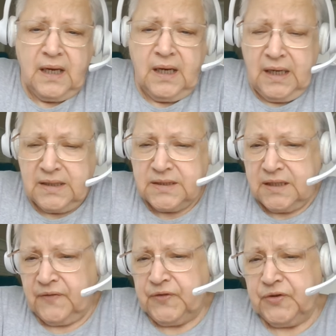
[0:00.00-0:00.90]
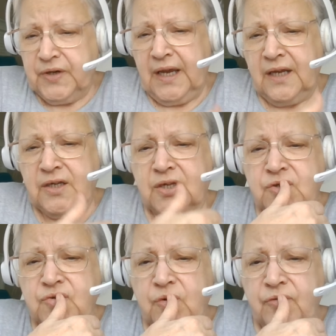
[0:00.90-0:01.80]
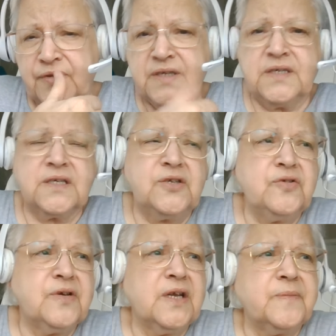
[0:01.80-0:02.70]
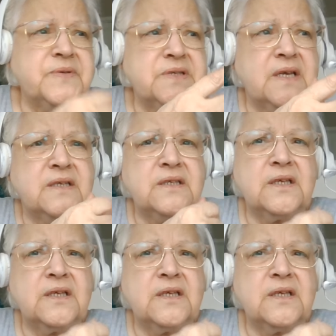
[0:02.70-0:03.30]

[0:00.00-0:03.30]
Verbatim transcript: He says if you can't control this and you get upset